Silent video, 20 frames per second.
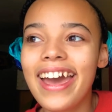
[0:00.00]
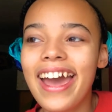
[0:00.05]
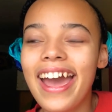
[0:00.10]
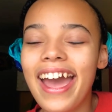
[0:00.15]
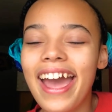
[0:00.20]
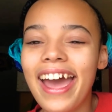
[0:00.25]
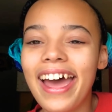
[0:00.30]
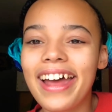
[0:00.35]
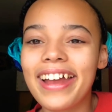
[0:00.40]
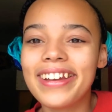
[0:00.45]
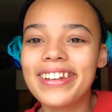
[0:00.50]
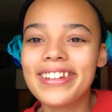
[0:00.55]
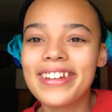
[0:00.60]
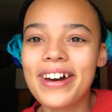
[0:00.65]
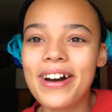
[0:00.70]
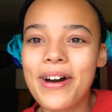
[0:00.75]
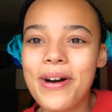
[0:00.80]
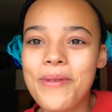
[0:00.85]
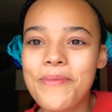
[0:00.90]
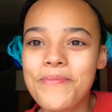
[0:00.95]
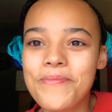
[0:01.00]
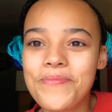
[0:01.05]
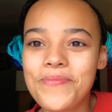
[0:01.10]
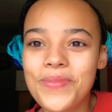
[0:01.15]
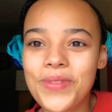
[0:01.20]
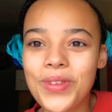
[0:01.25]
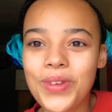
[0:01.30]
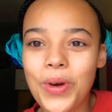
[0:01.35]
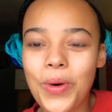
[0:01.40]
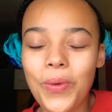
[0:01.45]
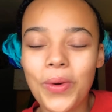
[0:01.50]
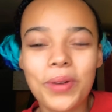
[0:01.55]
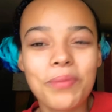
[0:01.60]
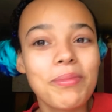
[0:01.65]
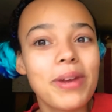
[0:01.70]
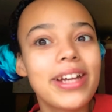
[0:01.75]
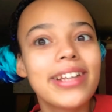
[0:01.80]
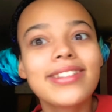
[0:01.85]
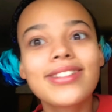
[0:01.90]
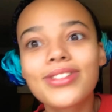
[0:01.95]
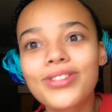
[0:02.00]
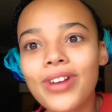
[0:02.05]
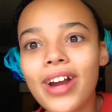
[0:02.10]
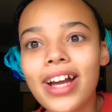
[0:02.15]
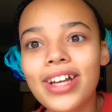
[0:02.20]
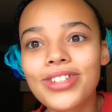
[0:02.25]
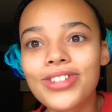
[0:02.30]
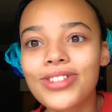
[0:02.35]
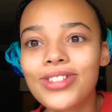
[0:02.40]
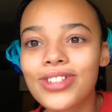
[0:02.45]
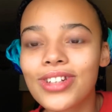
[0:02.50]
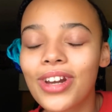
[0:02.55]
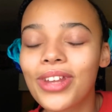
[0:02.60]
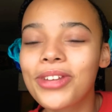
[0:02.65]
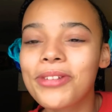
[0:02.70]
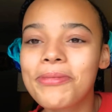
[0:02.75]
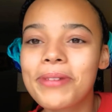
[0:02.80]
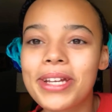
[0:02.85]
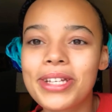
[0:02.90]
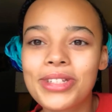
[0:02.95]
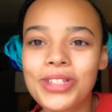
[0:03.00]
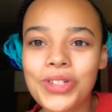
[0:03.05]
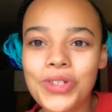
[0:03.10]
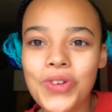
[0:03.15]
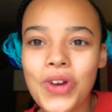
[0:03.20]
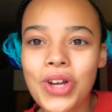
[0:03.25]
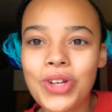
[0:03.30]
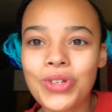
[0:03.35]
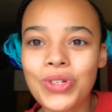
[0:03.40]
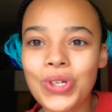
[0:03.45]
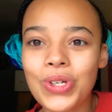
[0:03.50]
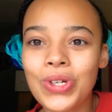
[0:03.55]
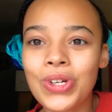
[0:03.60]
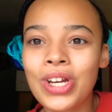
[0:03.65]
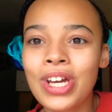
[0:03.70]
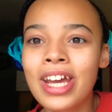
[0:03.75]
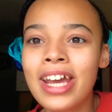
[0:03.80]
And you know, one man's trash is another man's treasure.